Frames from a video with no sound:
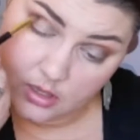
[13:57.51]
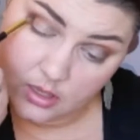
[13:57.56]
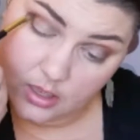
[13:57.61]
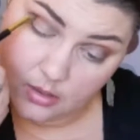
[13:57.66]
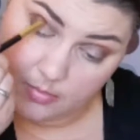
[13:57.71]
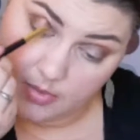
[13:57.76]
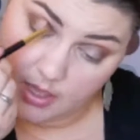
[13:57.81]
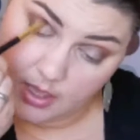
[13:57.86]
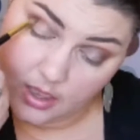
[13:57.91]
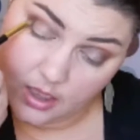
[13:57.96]

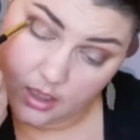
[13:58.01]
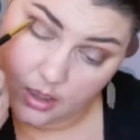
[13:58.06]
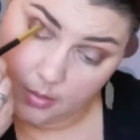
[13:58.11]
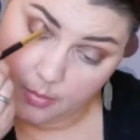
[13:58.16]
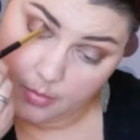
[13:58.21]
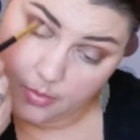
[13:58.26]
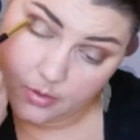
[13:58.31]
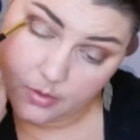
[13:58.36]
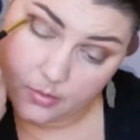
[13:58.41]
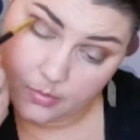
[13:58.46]
coming
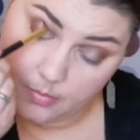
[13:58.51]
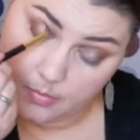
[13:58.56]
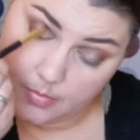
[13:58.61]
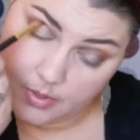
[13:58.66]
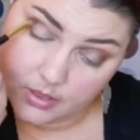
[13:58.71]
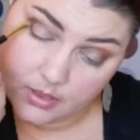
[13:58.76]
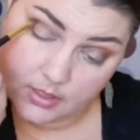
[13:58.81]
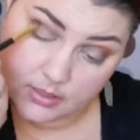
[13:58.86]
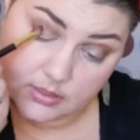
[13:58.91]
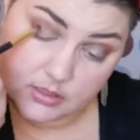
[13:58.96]
up,
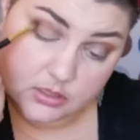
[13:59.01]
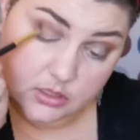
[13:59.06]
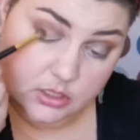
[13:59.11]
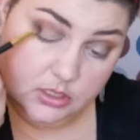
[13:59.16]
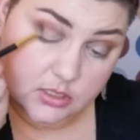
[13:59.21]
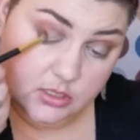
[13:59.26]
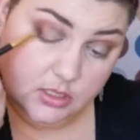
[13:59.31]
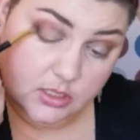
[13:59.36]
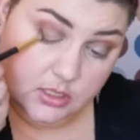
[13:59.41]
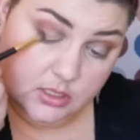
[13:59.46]
but this is
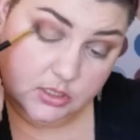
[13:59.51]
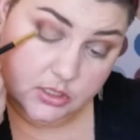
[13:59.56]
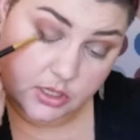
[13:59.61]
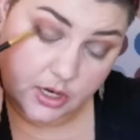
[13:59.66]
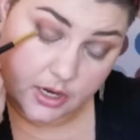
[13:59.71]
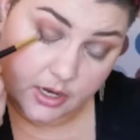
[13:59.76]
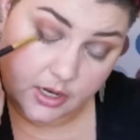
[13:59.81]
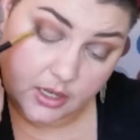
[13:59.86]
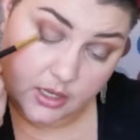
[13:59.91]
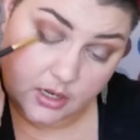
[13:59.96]
just going to
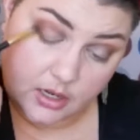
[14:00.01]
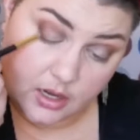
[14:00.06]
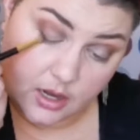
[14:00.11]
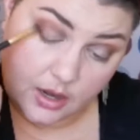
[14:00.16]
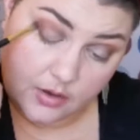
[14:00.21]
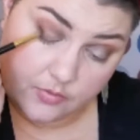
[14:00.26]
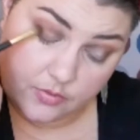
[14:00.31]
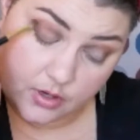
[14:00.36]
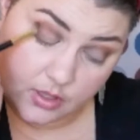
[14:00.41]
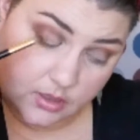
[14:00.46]
darken
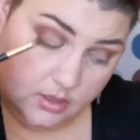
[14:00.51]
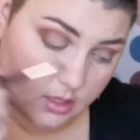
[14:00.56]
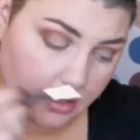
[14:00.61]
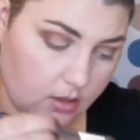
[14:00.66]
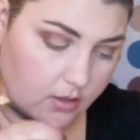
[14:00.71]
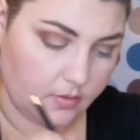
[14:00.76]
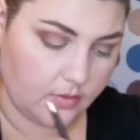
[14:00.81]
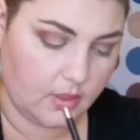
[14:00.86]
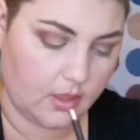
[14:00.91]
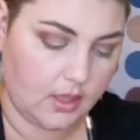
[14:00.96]

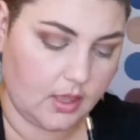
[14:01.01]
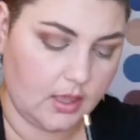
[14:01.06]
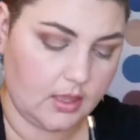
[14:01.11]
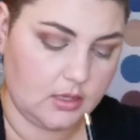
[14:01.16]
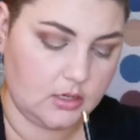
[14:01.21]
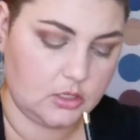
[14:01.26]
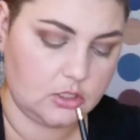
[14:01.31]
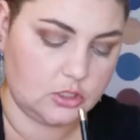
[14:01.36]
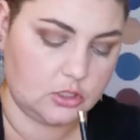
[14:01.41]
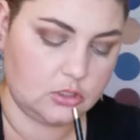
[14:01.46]
everything on the
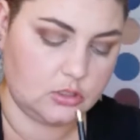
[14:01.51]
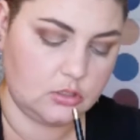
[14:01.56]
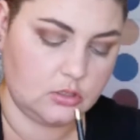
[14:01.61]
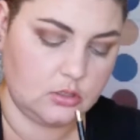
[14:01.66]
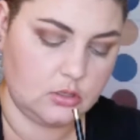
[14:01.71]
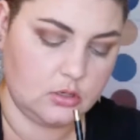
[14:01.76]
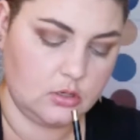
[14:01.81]
edge.